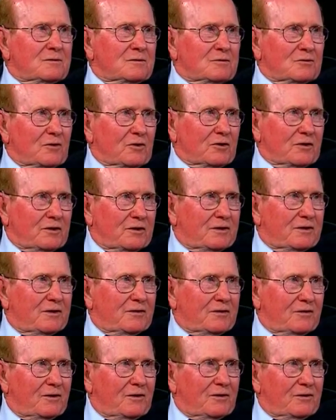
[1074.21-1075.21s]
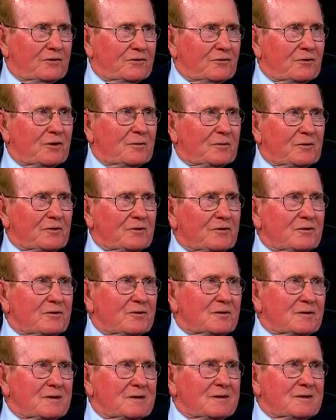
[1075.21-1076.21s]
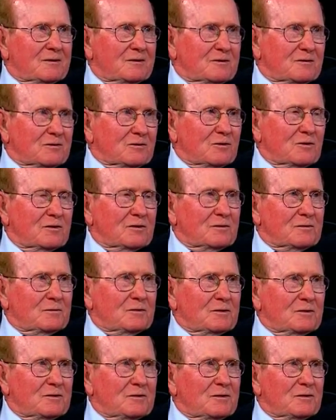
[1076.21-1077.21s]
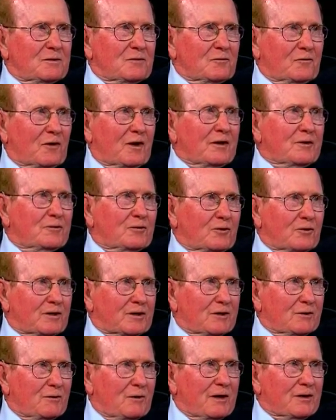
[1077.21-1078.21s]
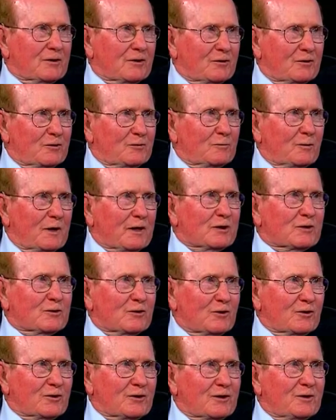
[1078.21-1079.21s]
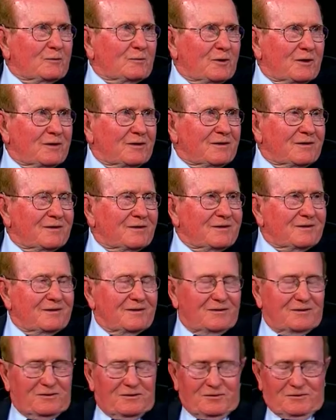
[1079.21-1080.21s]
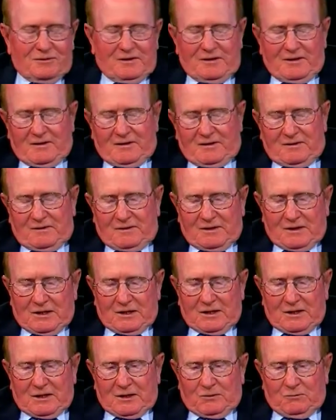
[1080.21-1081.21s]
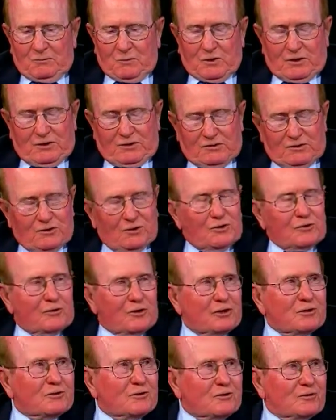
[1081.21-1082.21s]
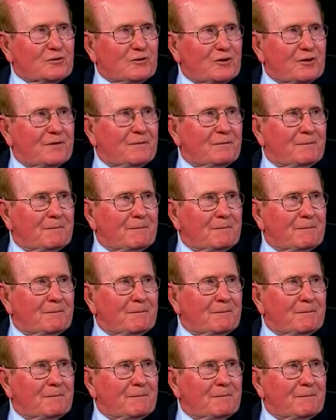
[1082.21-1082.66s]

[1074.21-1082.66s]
turkey and all the trimmings. Of course, it was fried turkey rather than baked turkey, but mm-hmm. uh, but it still tasted good.